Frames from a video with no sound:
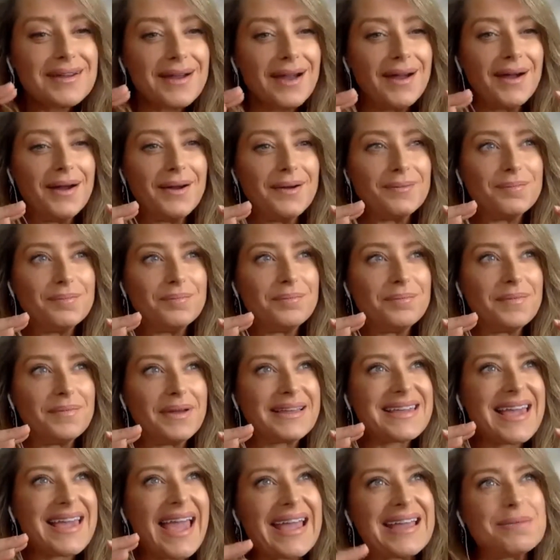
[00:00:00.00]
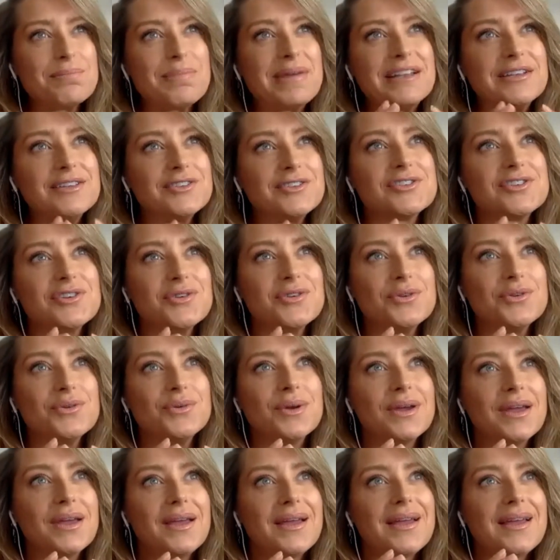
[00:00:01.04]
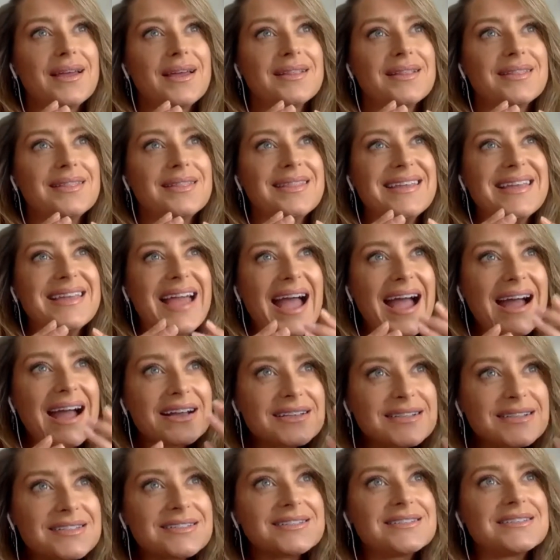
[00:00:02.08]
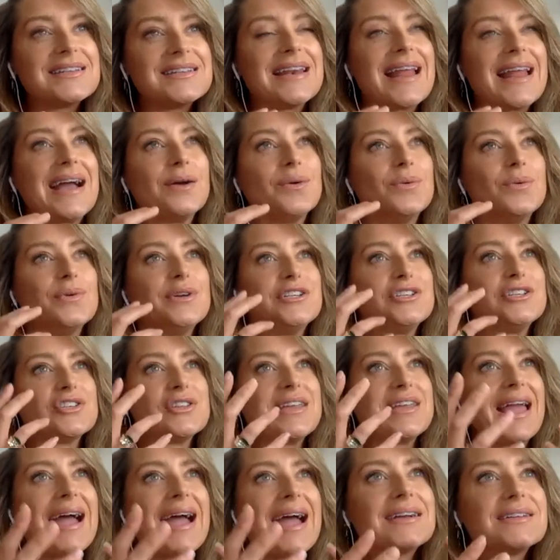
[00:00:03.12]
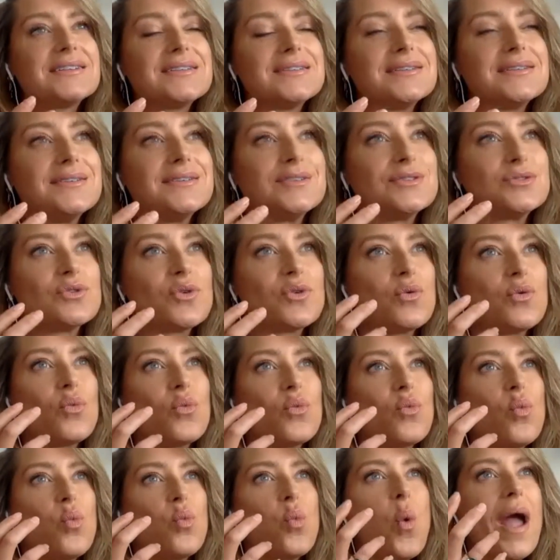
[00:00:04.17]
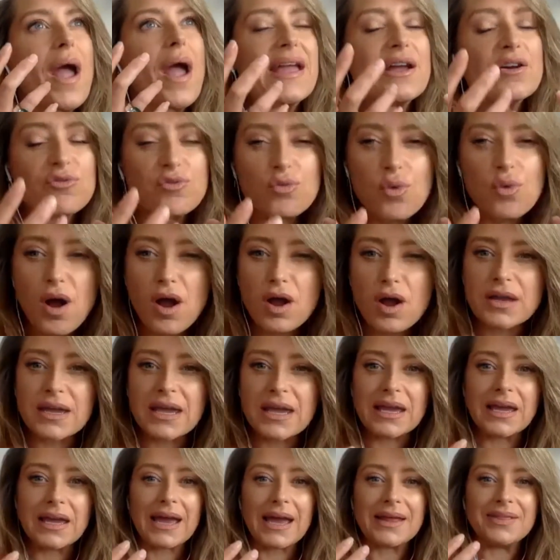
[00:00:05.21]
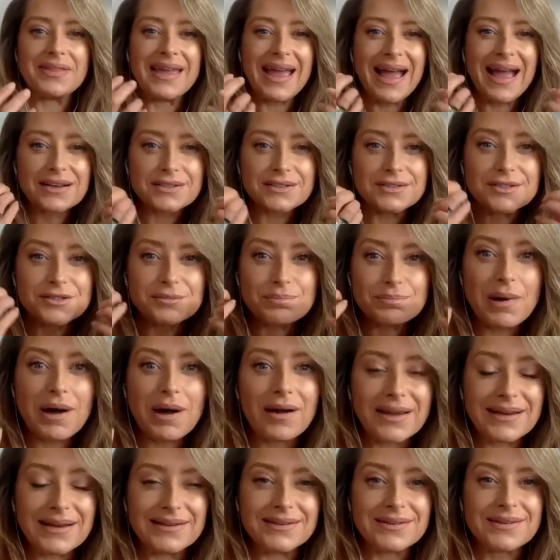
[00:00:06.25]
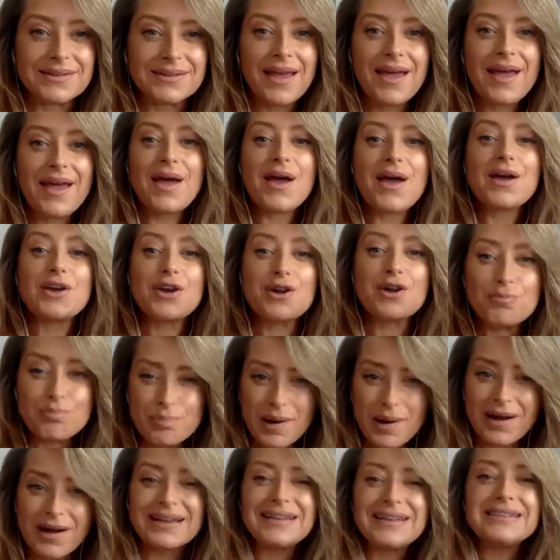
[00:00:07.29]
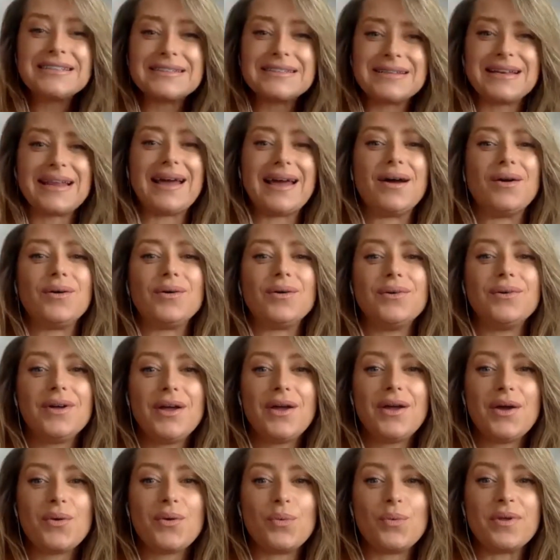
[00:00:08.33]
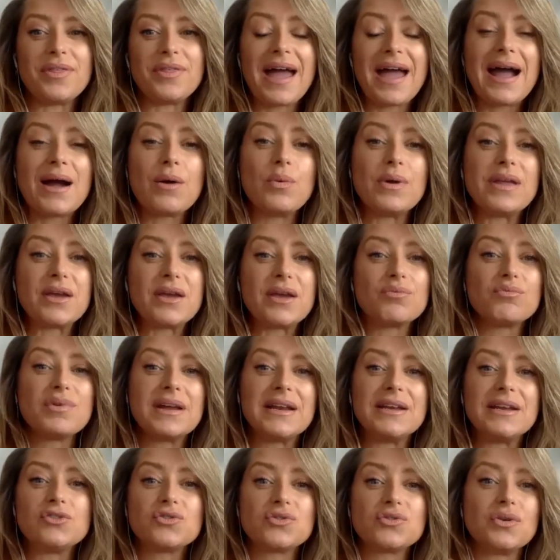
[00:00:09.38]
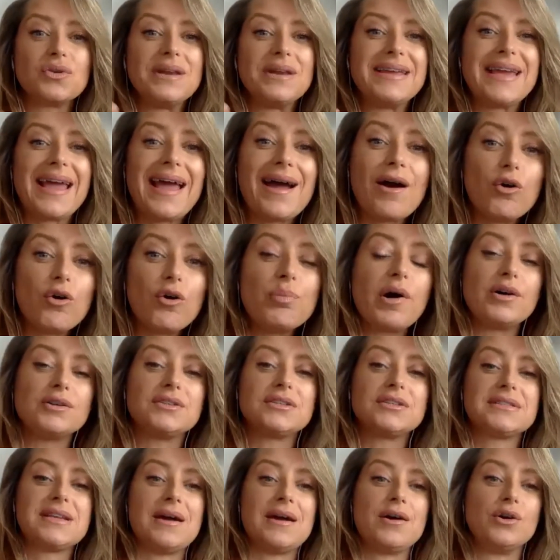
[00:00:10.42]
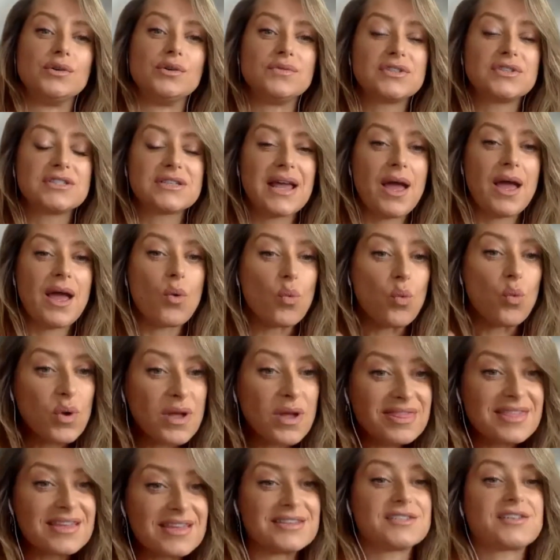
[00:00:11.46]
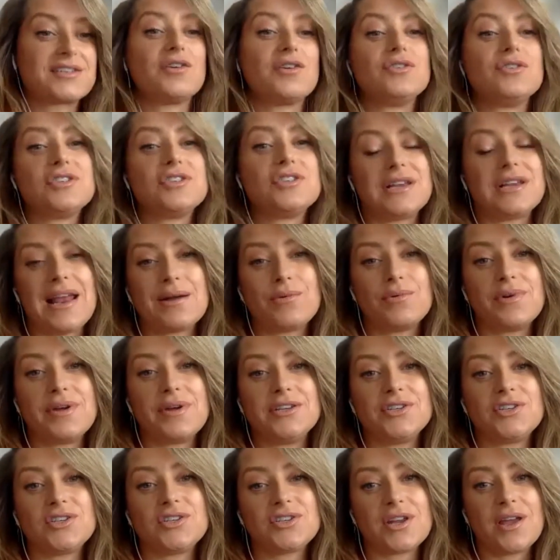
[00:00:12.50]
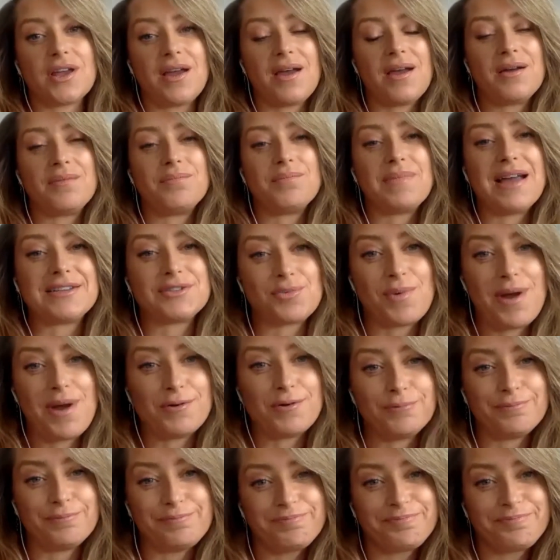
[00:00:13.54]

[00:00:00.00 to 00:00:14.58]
um, came into the actor's language, the actor's way of working, and the actor's mind combined now with how we can really truly help ourselves with this coaching language um, as well.